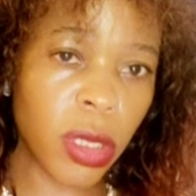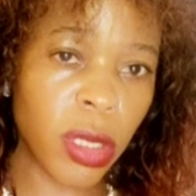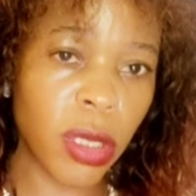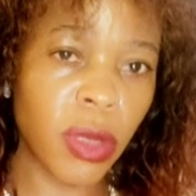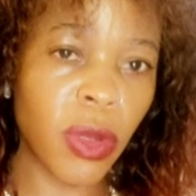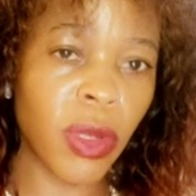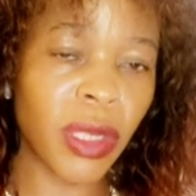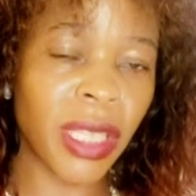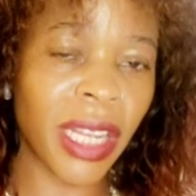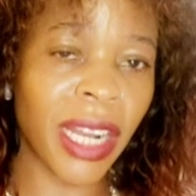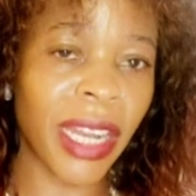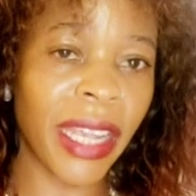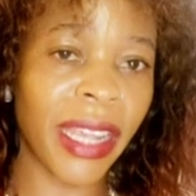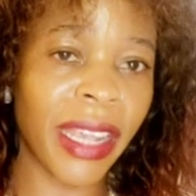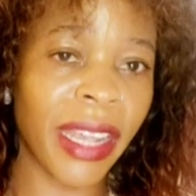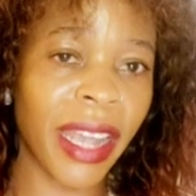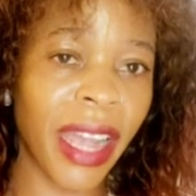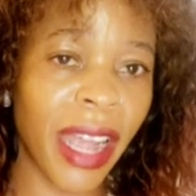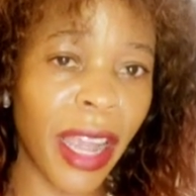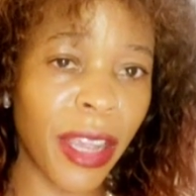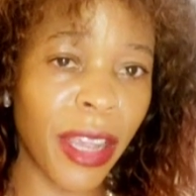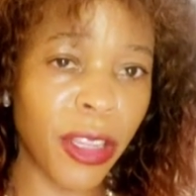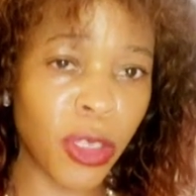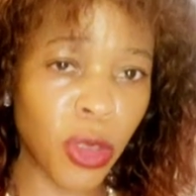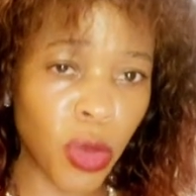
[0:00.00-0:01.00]
Those are like
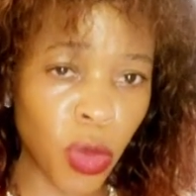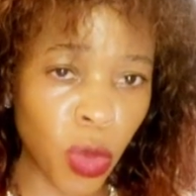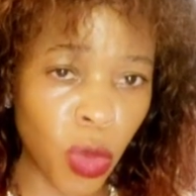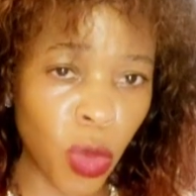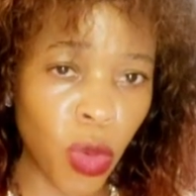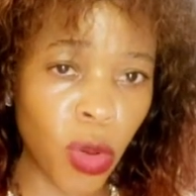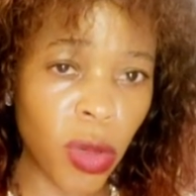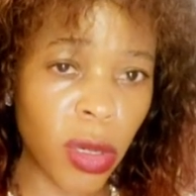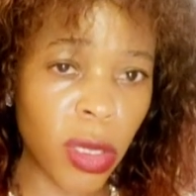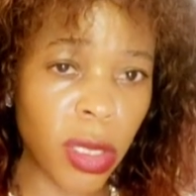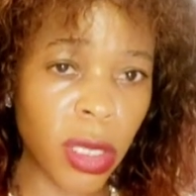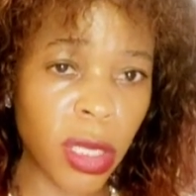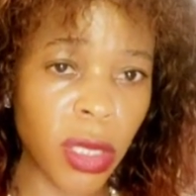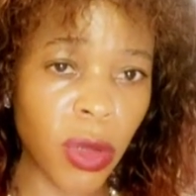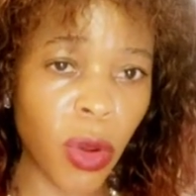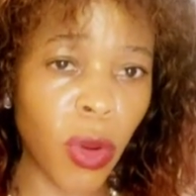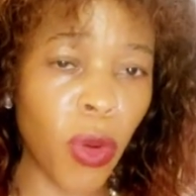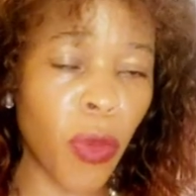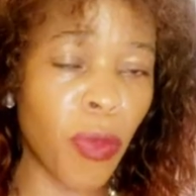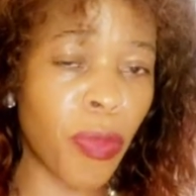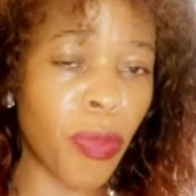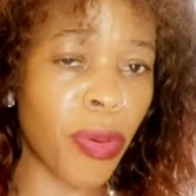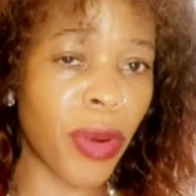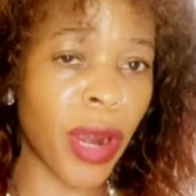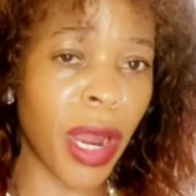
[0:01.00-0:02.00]
high schools
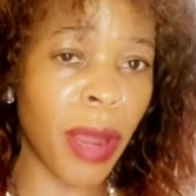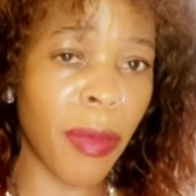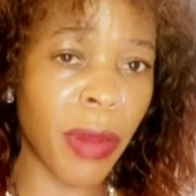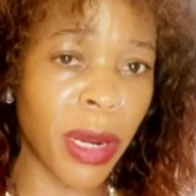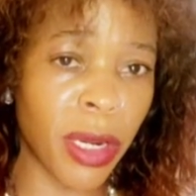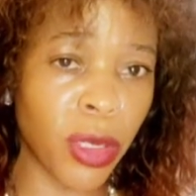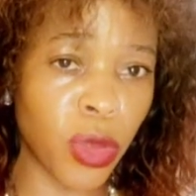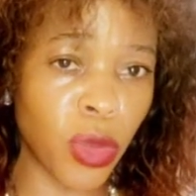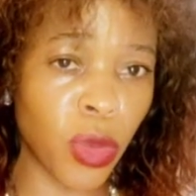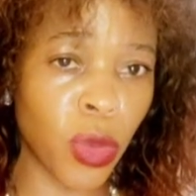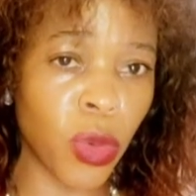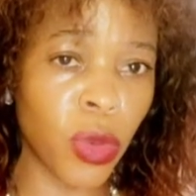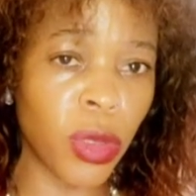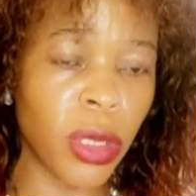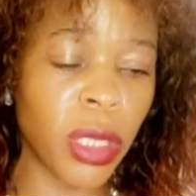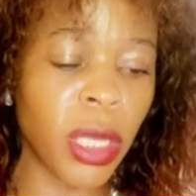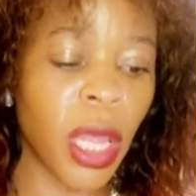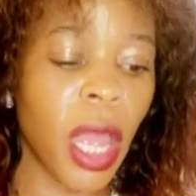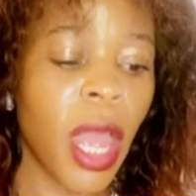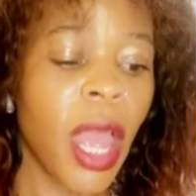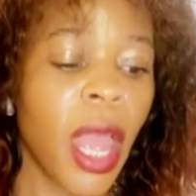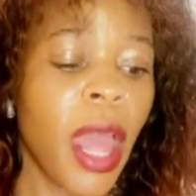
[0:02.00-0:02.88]
or primary schools.